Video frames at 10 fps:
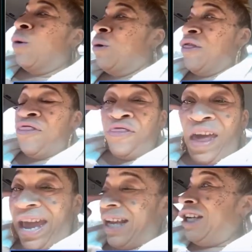would
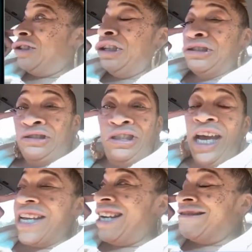think to
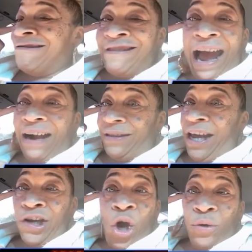study a doctor
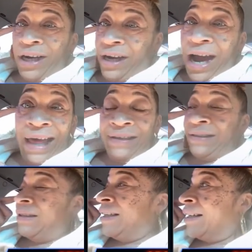and go to
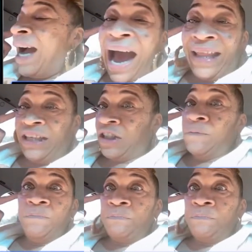college?